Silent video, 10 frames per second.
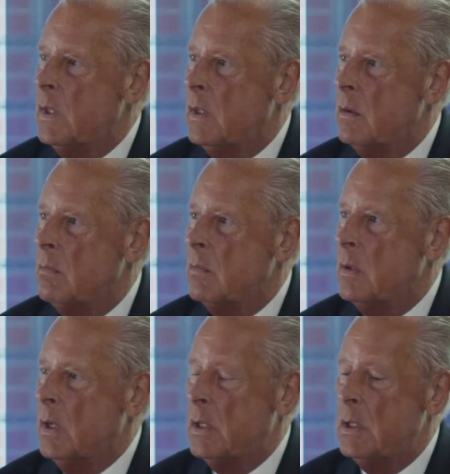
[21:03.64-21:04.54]

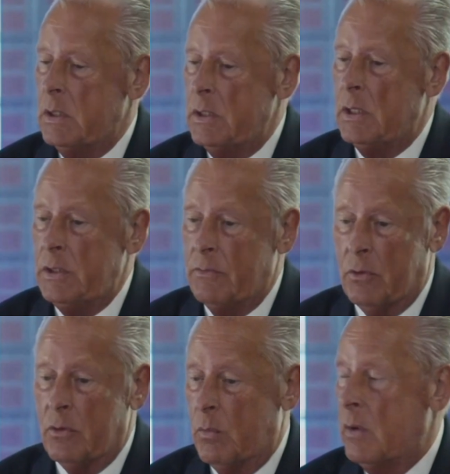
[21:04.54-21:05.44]
Yeah, and you've
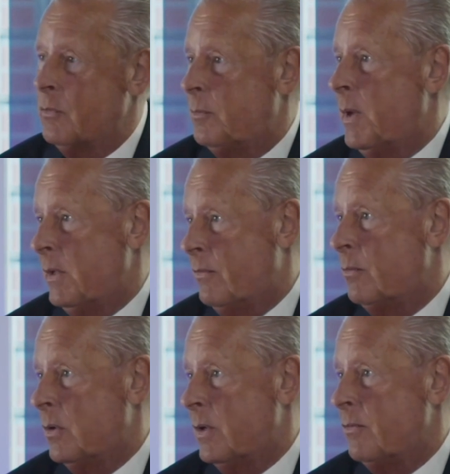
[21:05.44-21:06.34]
got the wealth to pay for
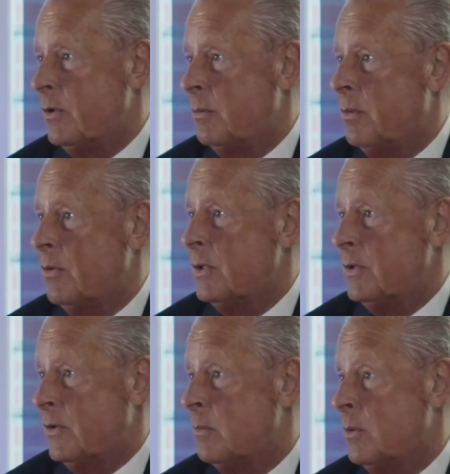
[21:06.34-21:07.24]
whatever you provide into the